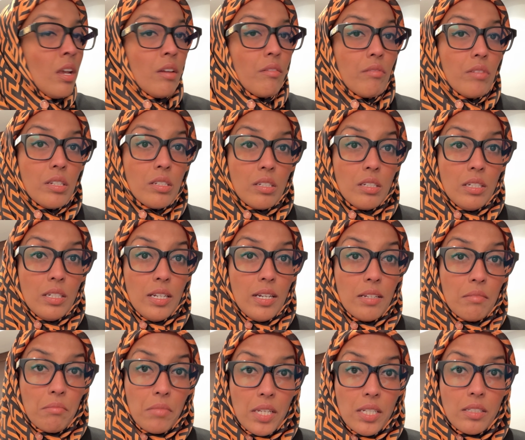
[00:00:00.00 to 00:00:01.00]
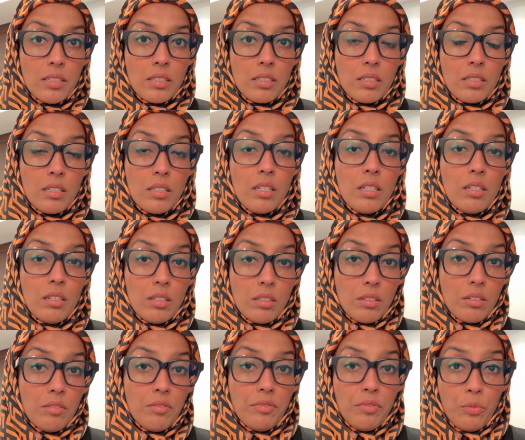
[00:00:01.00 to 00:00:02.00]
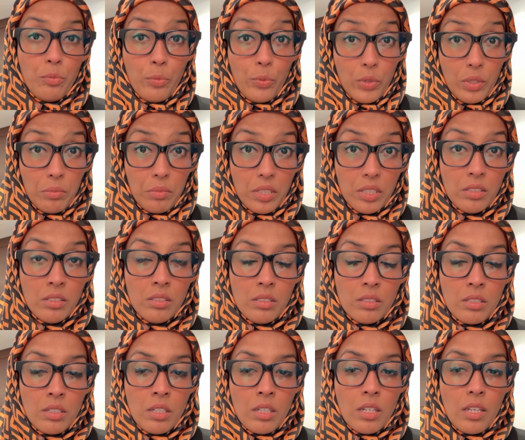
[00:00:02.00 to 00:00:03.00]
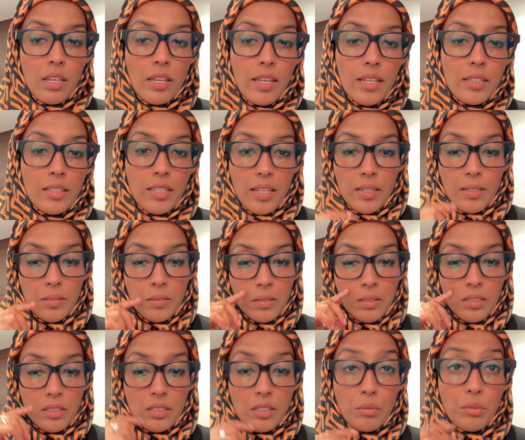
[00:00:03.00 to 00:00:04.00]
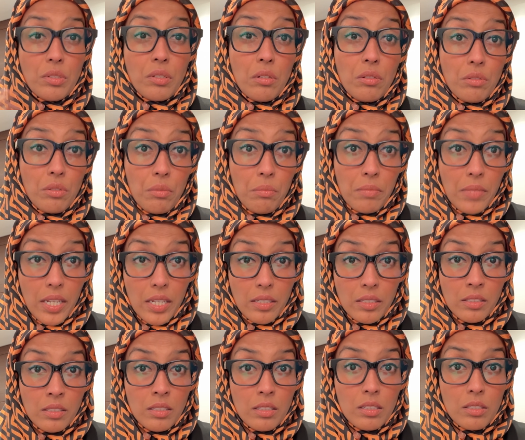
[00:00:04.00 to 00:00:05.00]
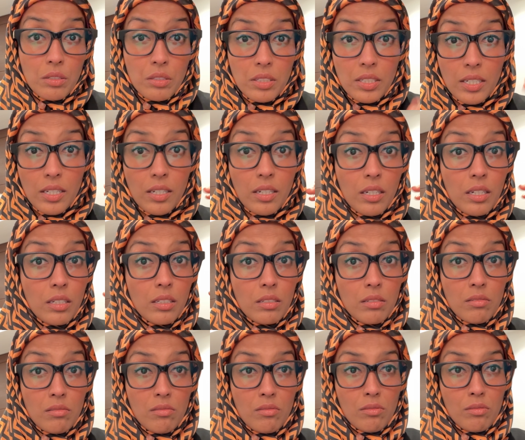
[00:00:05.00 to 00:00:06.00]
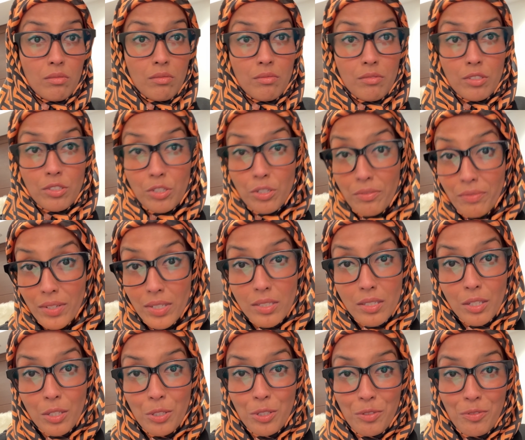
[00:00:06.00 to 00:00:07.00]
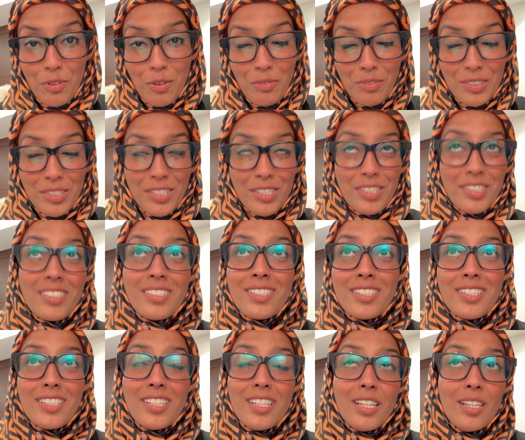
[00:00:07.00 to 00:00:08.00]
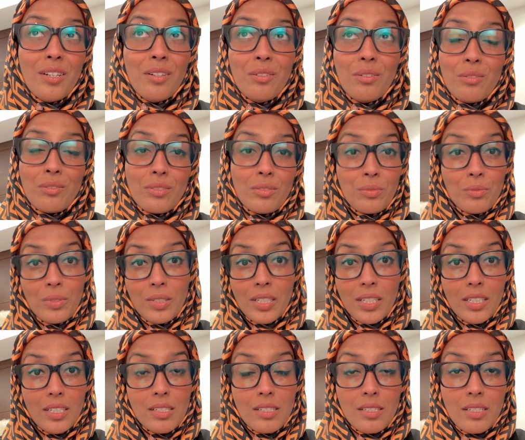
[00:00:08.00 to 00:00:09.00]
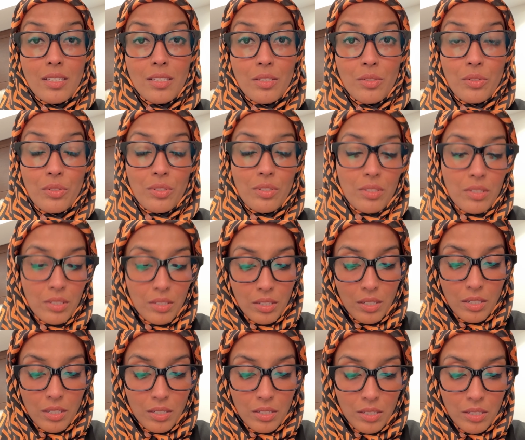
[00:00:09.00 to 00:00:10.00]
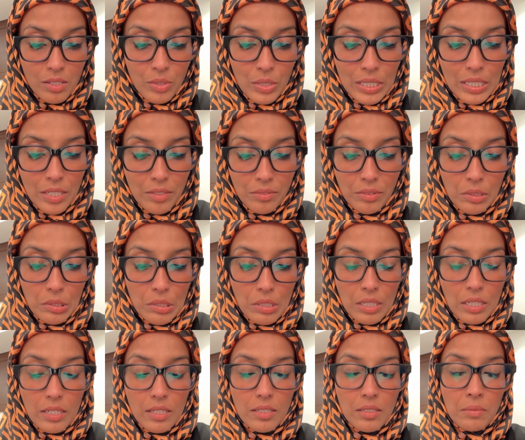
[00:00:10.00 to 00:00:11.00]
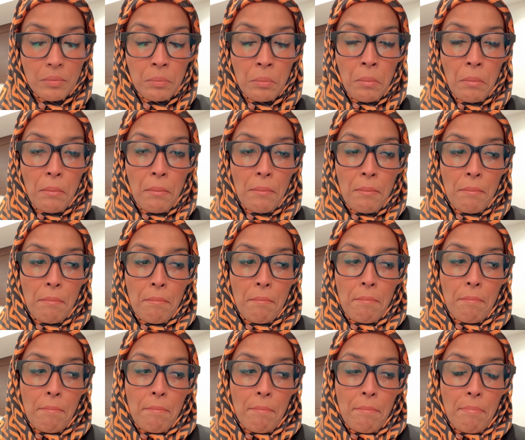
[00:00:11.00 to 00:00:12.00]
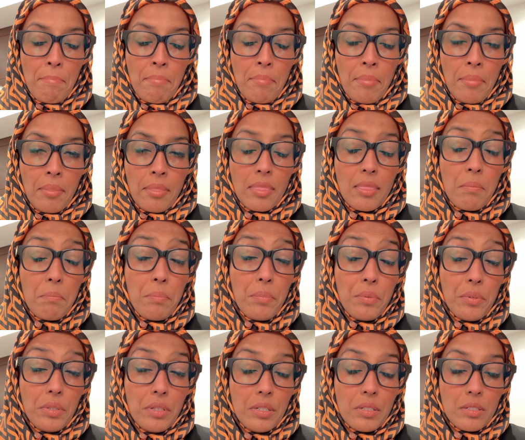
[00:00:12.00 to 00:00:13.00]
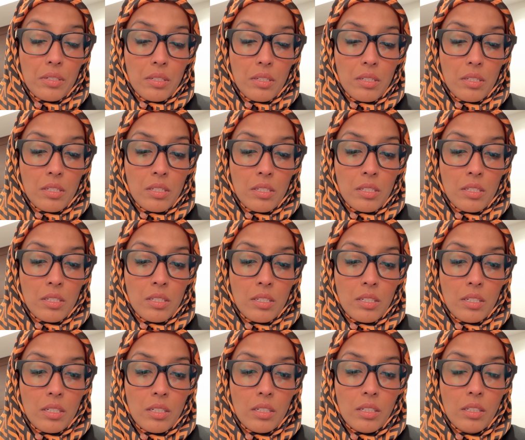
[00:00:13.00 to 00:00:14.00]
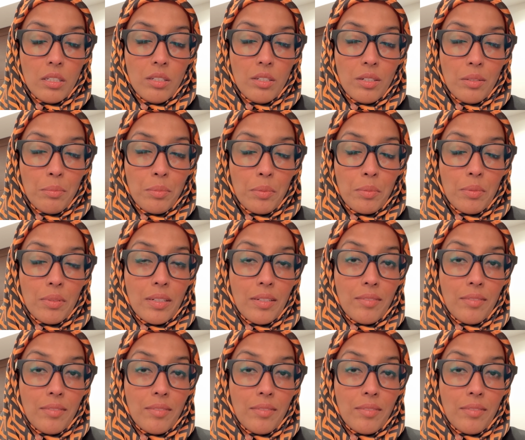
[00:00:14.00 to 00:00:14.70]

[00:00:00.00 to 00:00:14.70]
Recently, I met a lot of women, and then there was also men. They are chief executive officers, CEOs, working in C-suite levels. And the point is, a lot of people are